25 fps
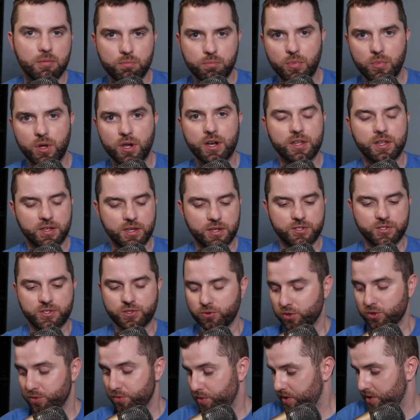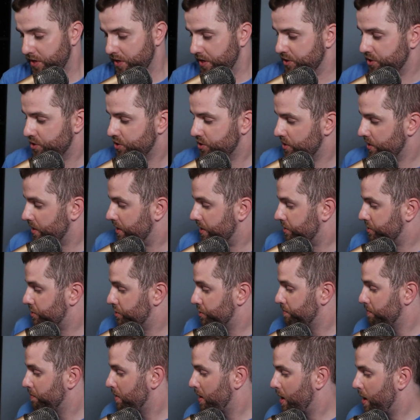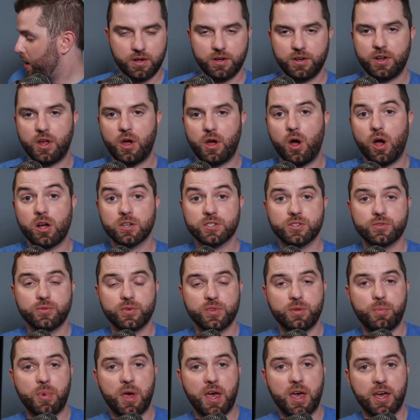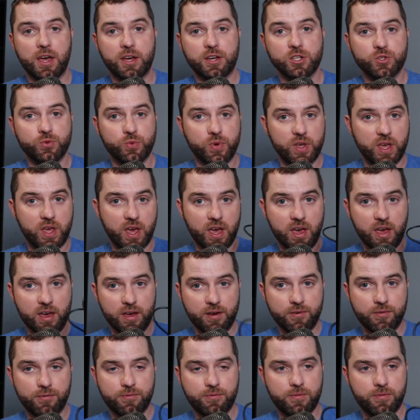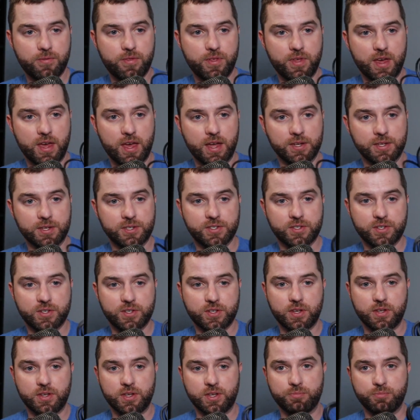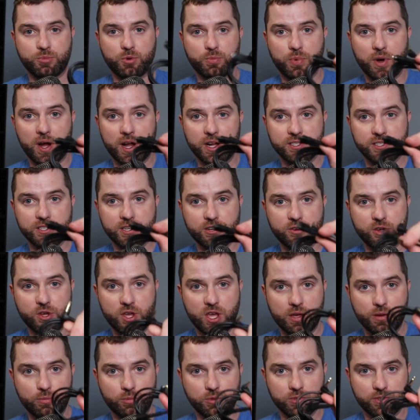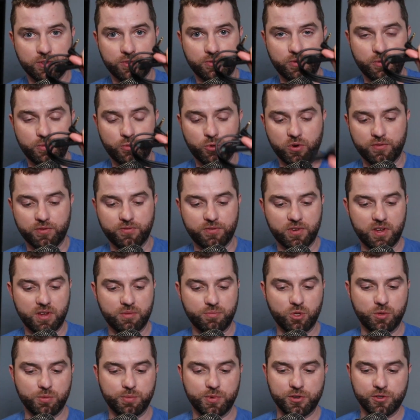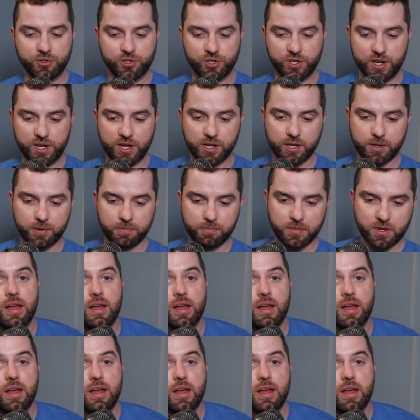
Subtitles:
but it still would have been a nice touch. Now, also in the package, we have that proprietary cable, the 3.5mm jack,